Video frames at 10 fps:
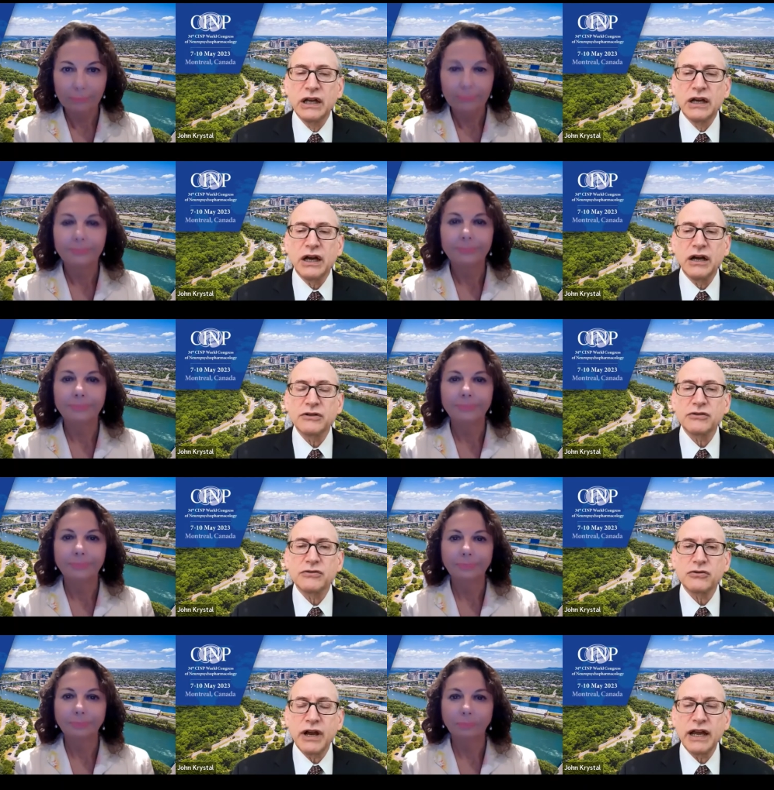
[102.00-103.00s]
Speaker 1: uh,
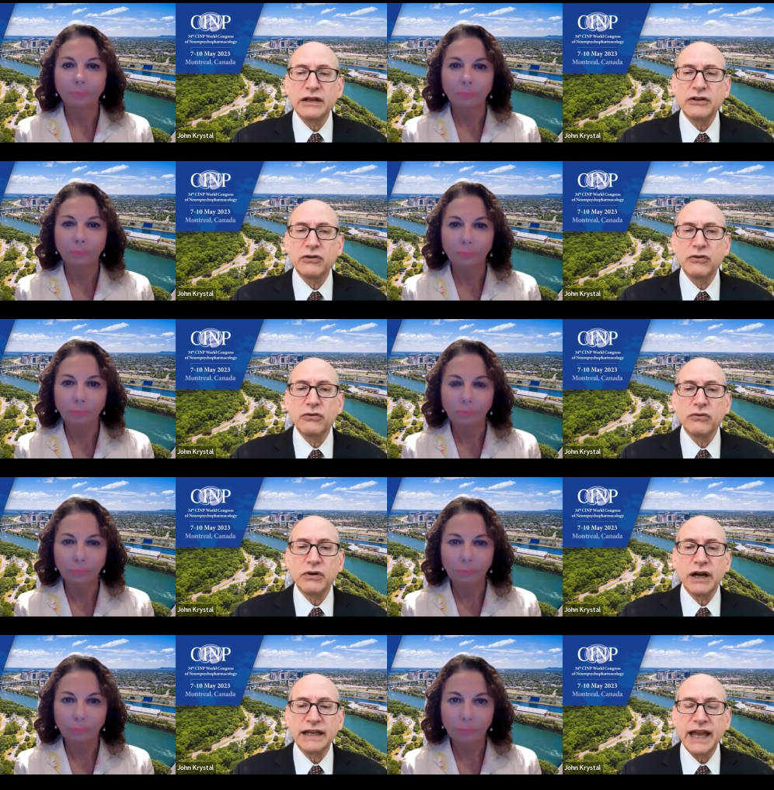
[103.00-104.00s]
trying to
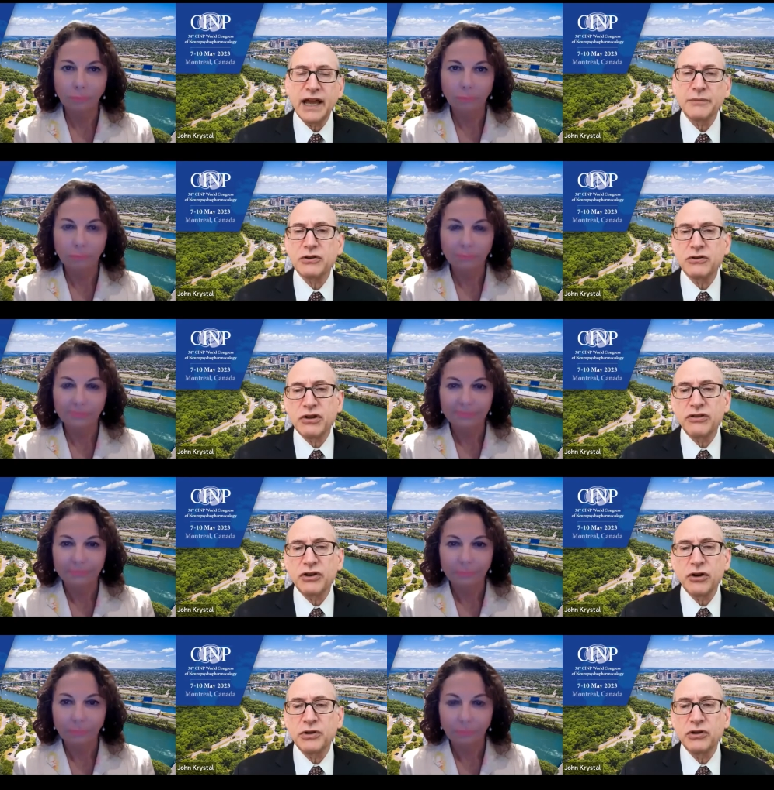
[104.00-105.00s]
uh, capture the
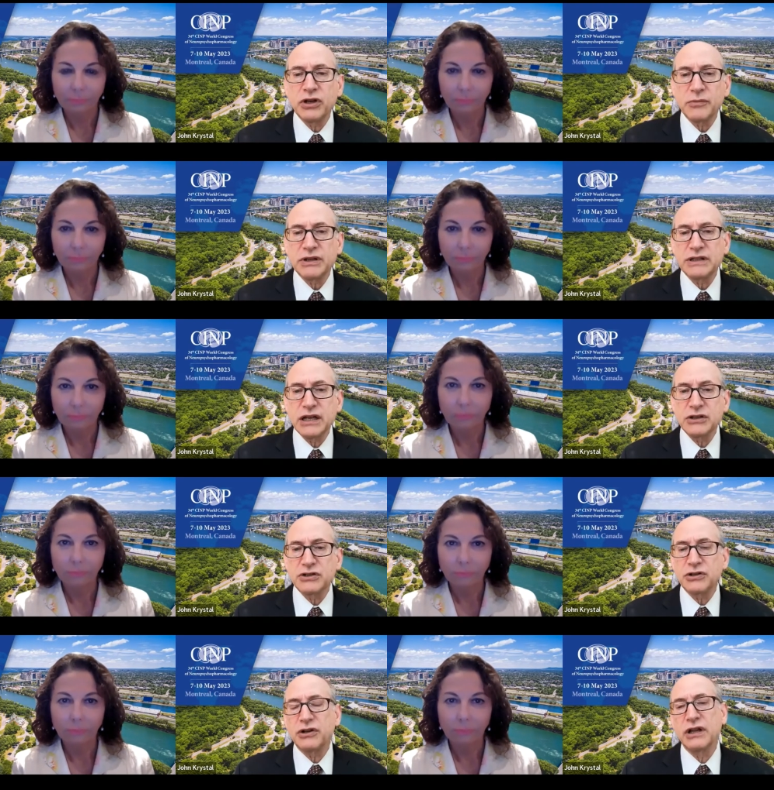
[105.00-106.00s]
therapeutic
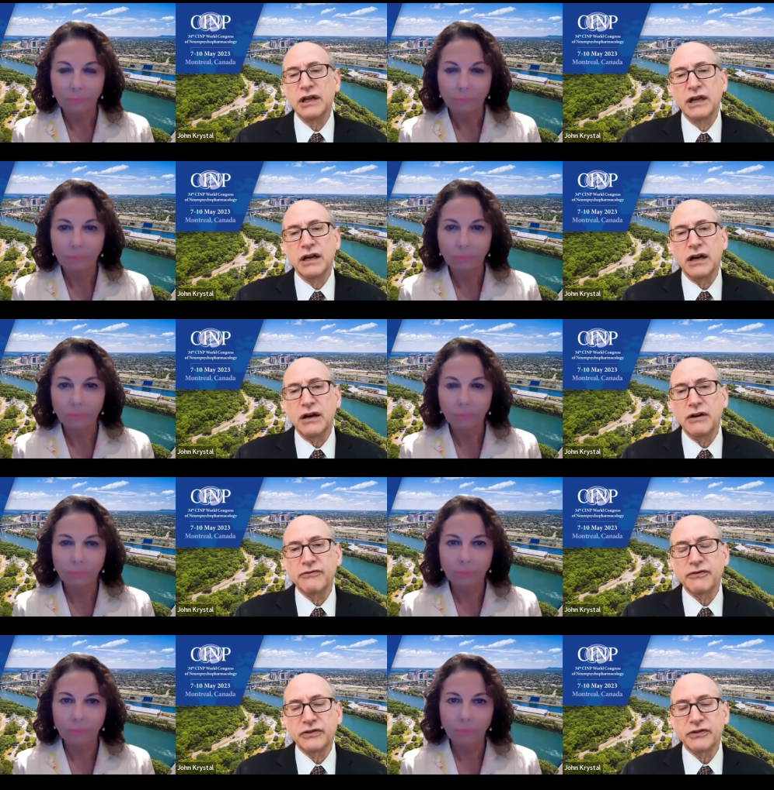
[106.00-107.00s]
potential of
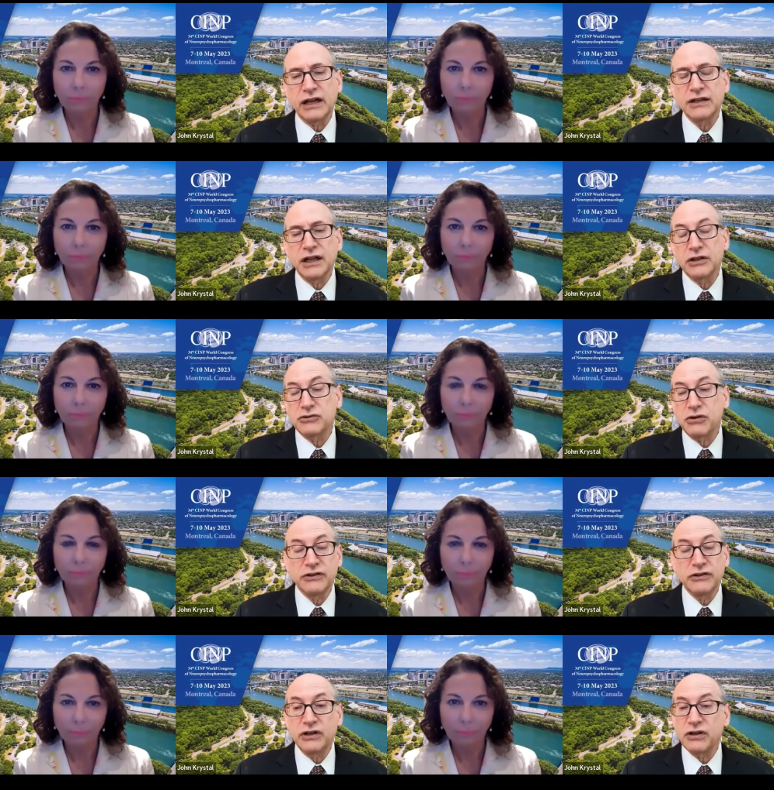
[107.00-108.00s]
psychedelic
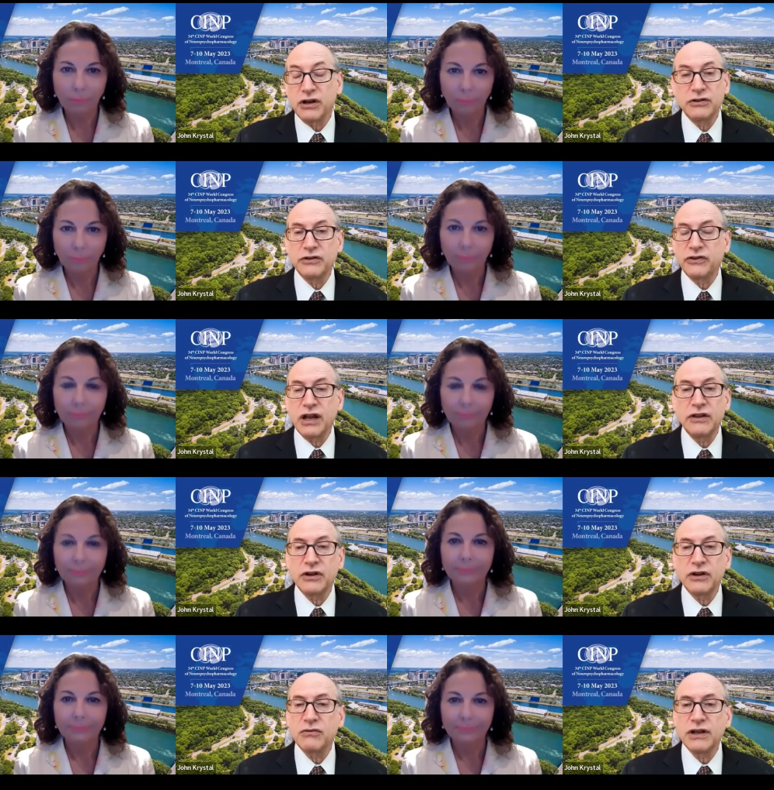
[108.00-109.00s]
drugs and to understand
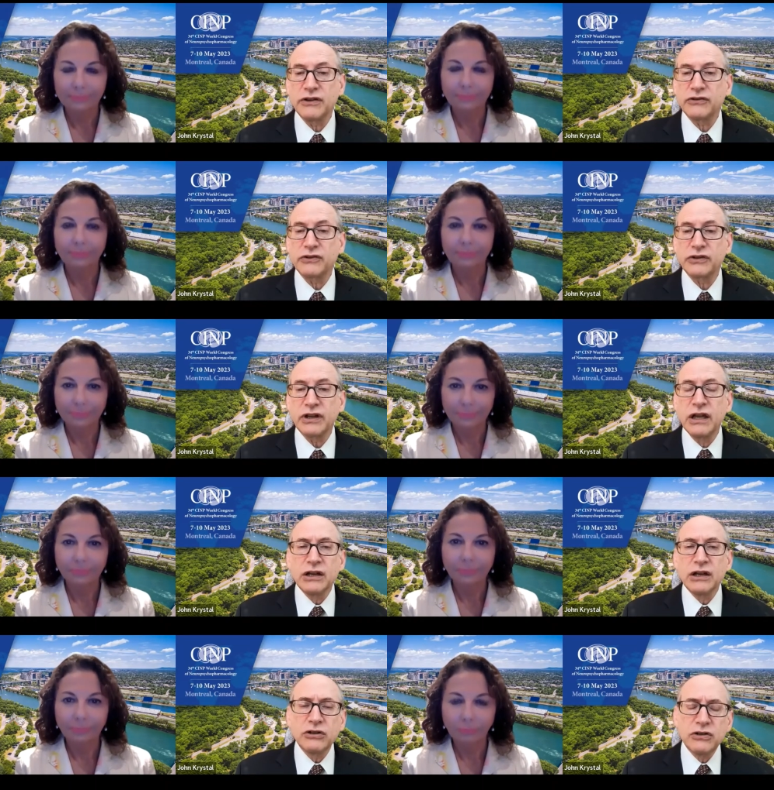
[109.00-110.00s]
their risks.
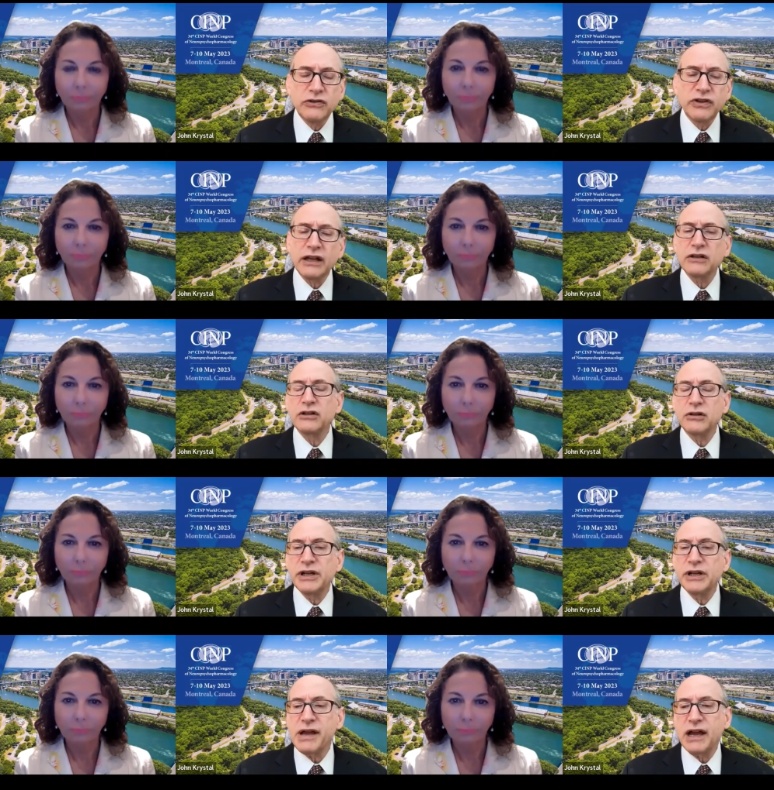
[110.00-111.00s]
Could you say a little
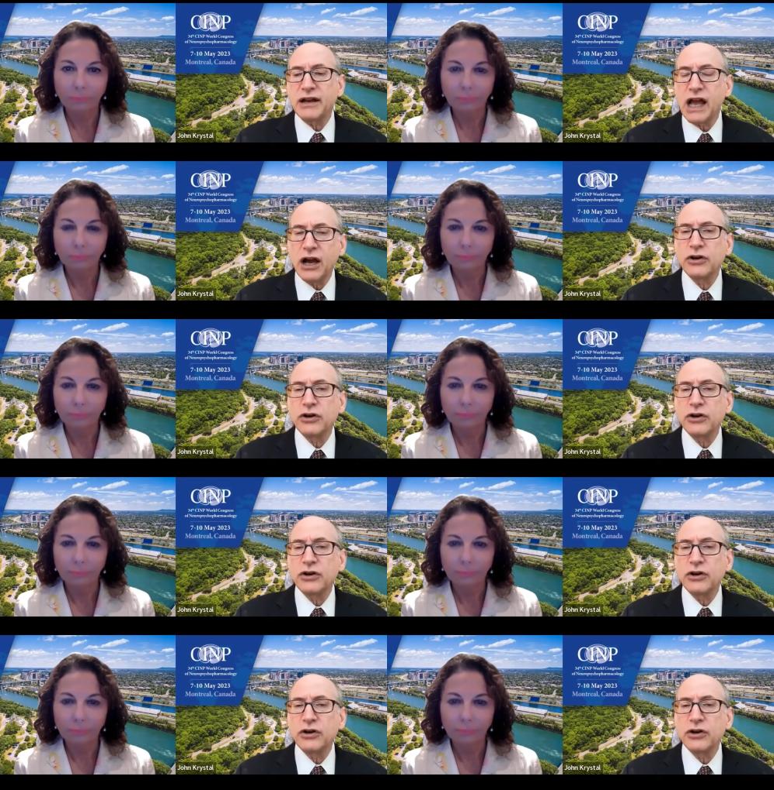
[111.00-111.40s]
bit about how